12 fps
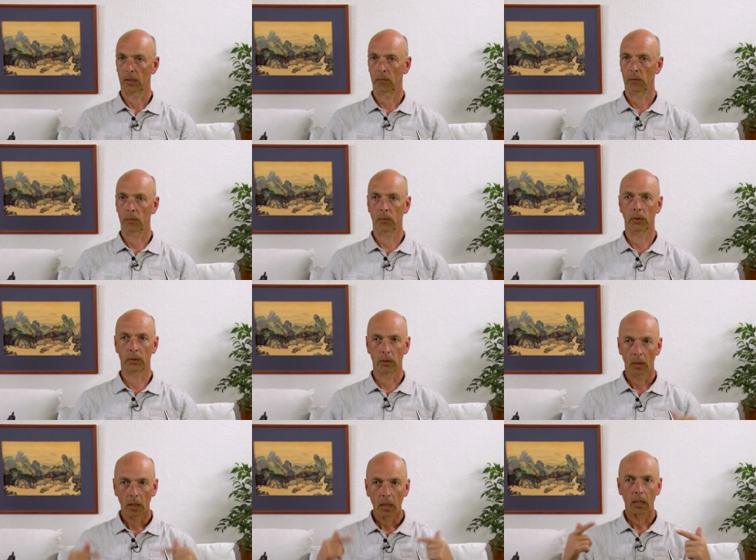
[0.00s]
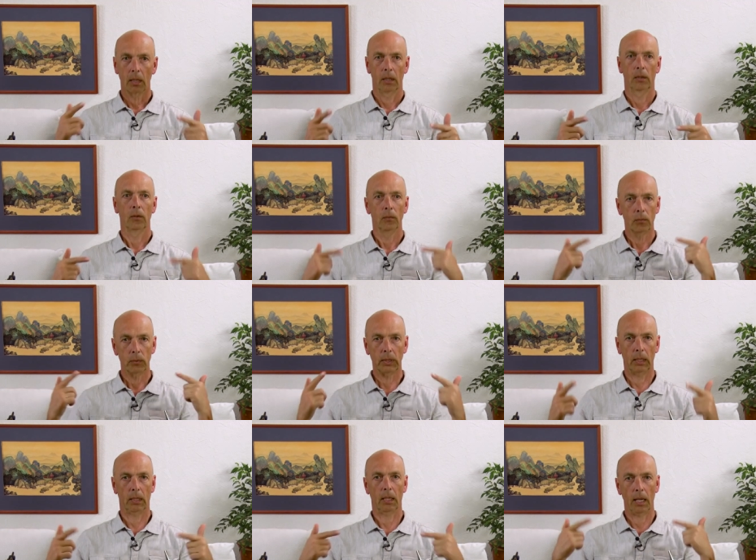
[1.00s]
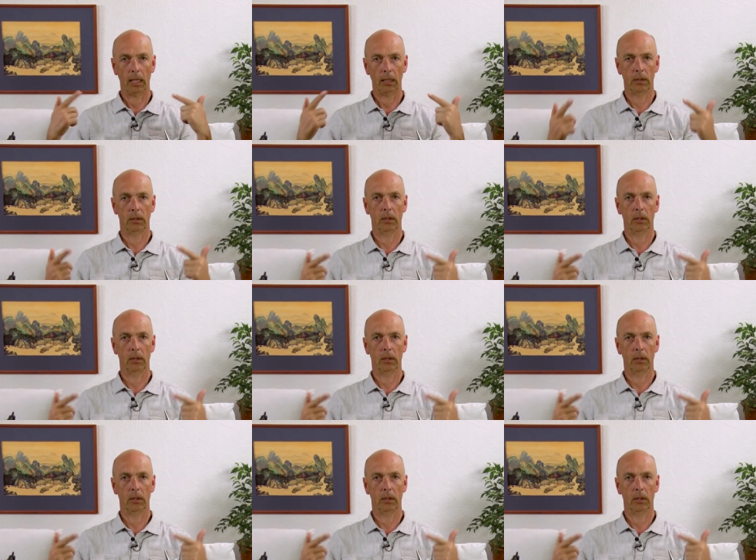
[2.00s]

We would re-engage